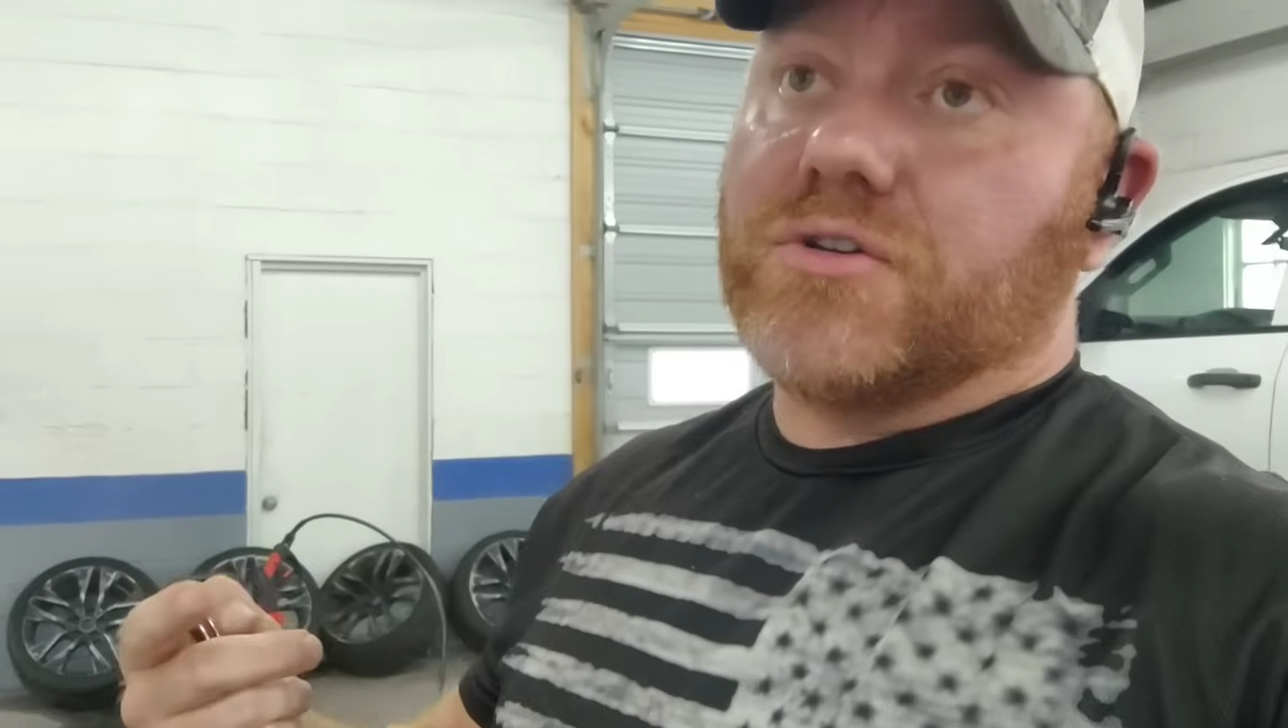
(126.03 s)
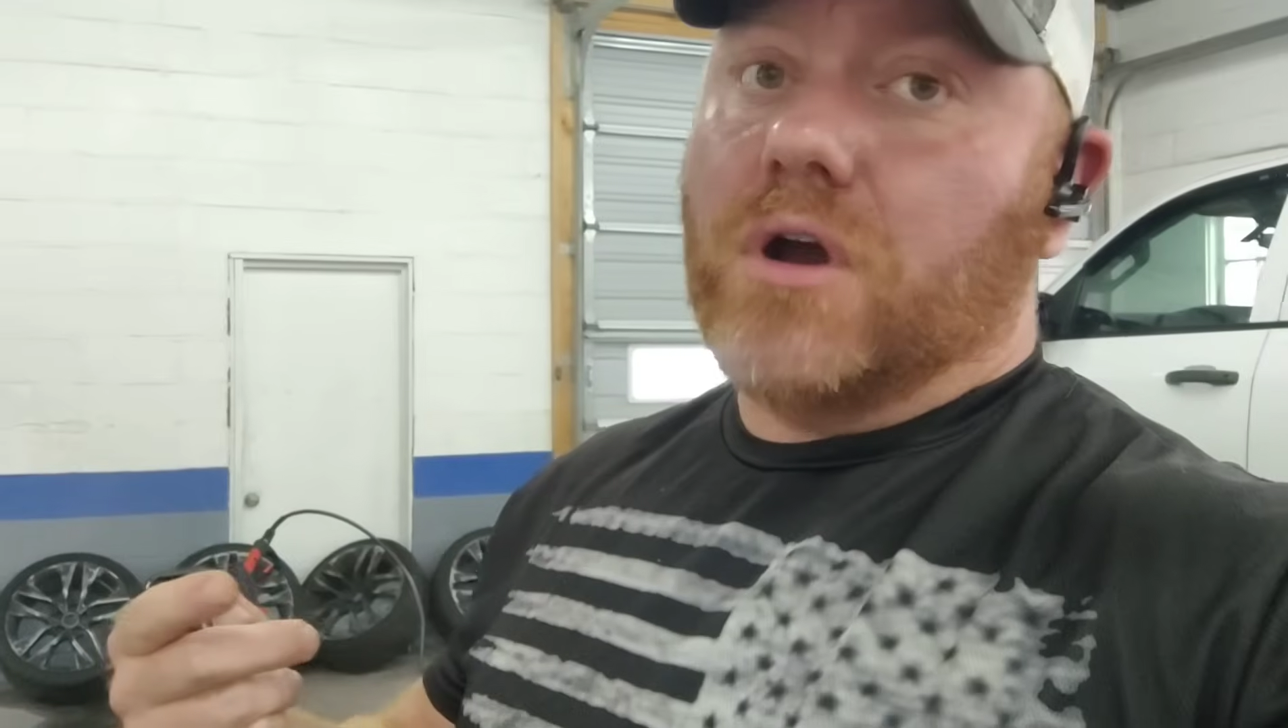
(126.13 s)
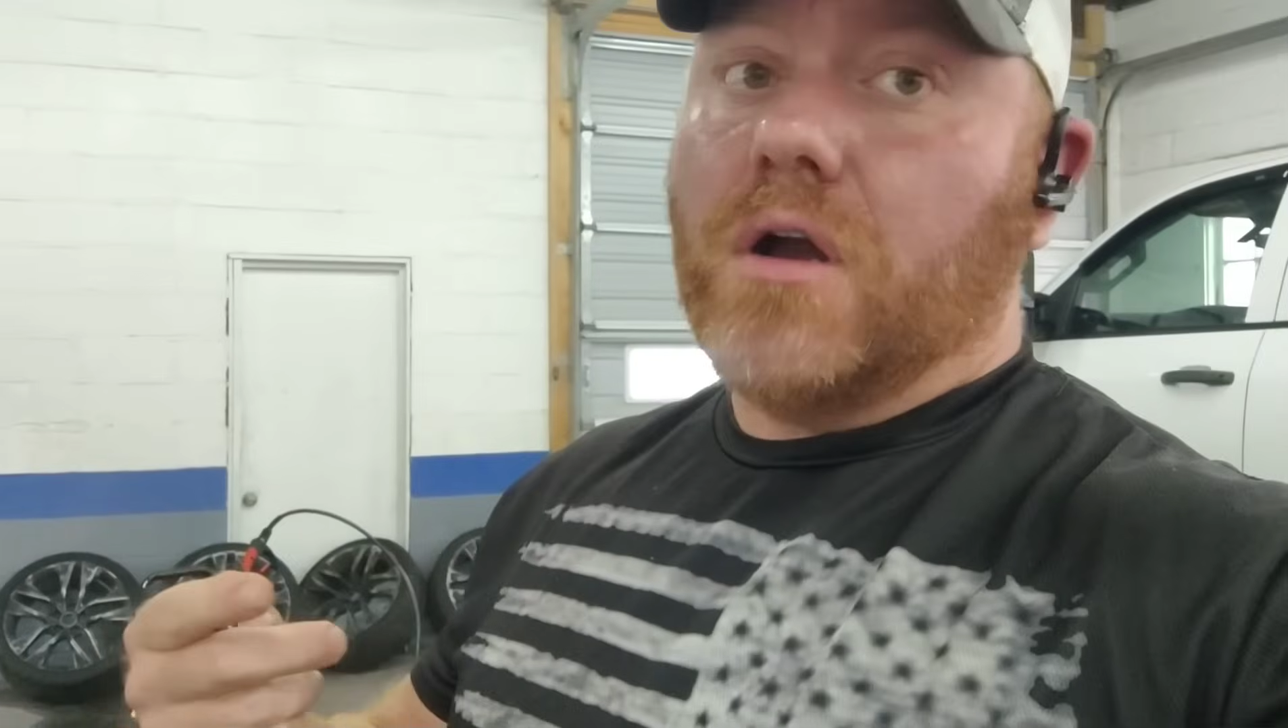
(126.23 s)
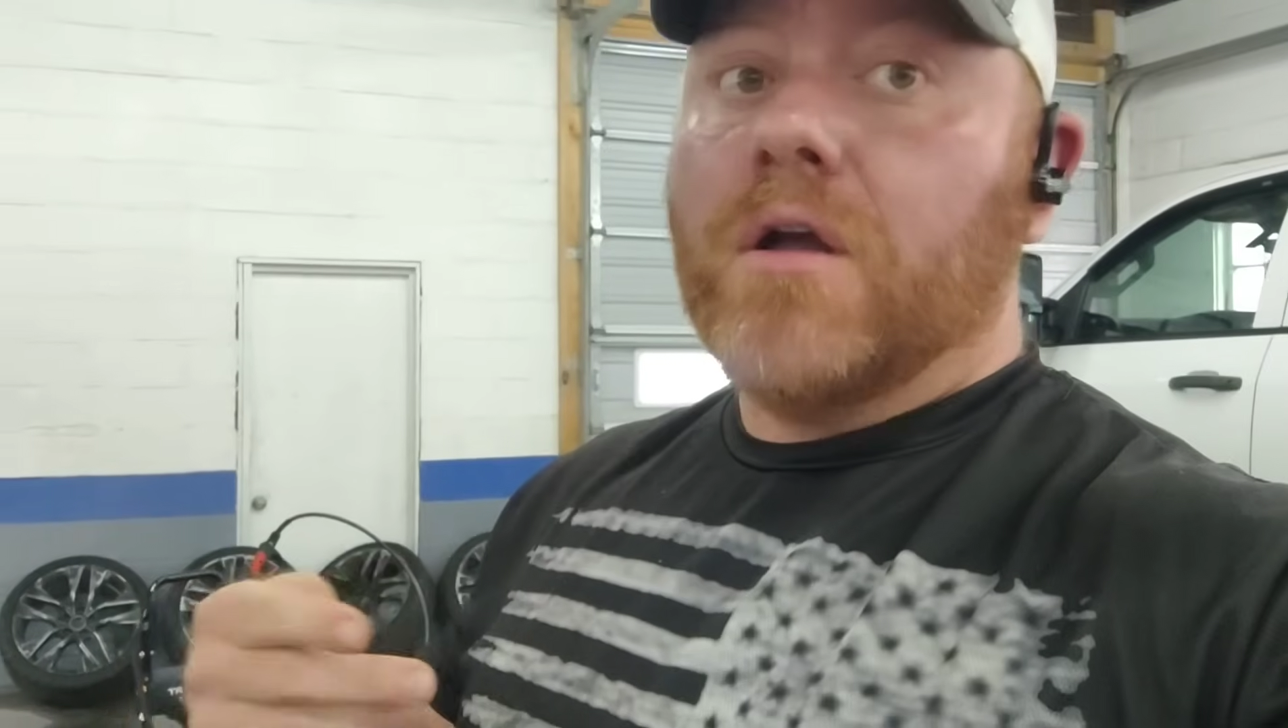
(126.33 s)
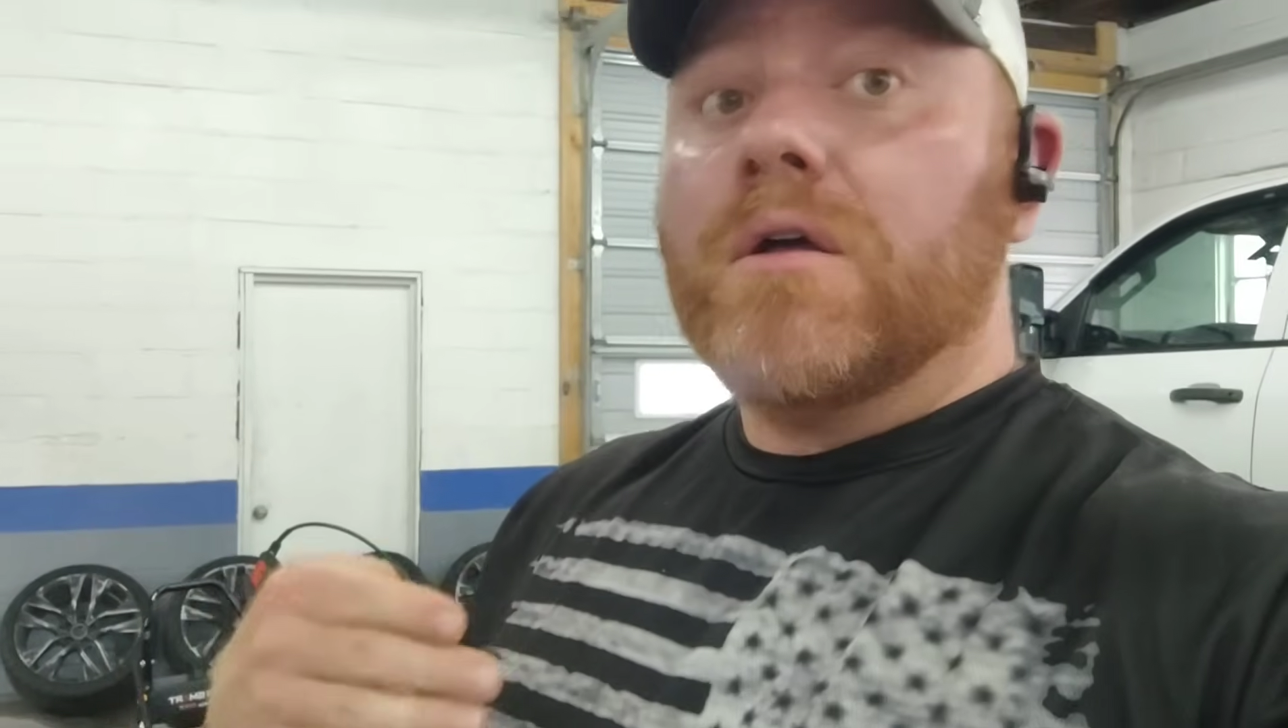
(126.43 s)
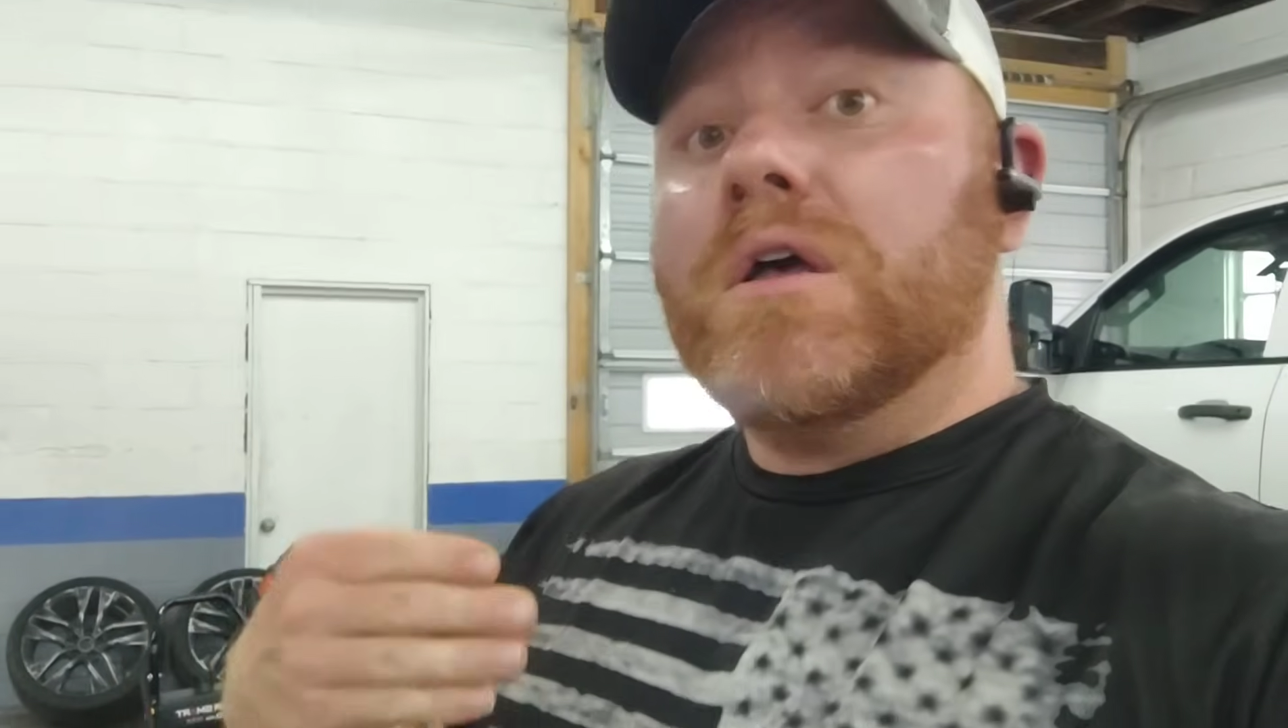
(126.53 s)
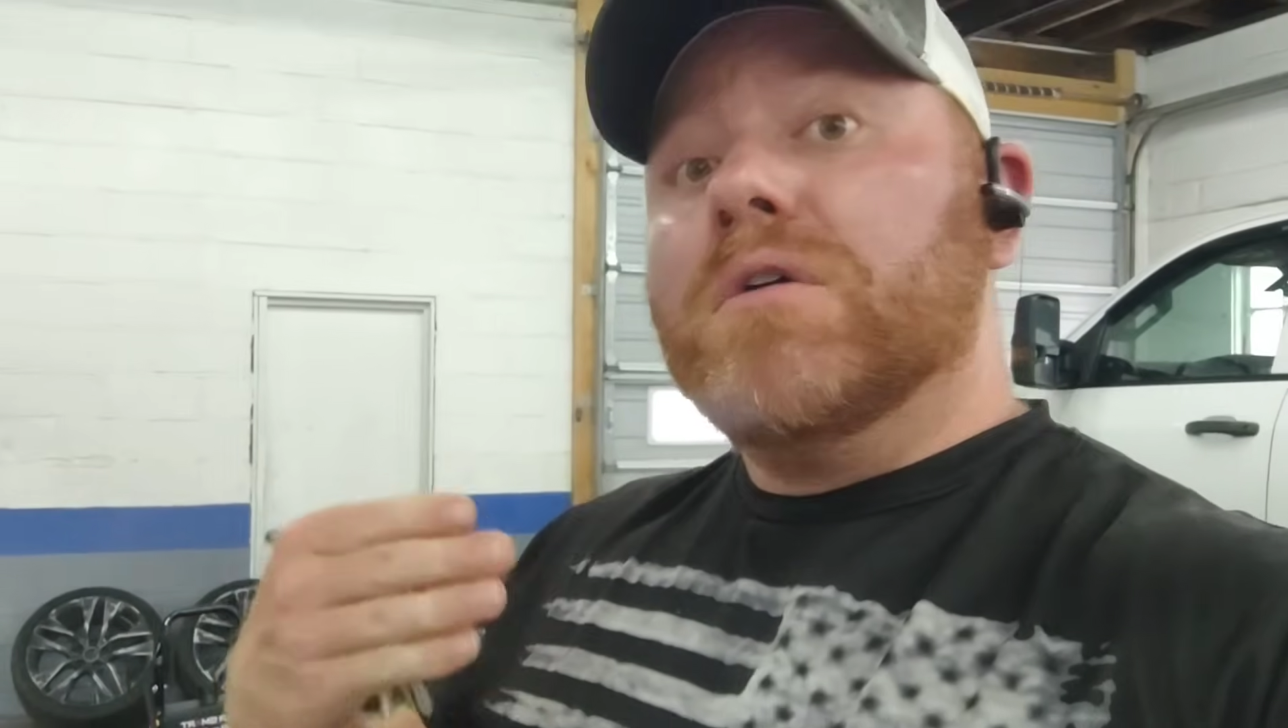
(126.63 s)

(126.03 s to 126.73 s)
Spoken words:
truck.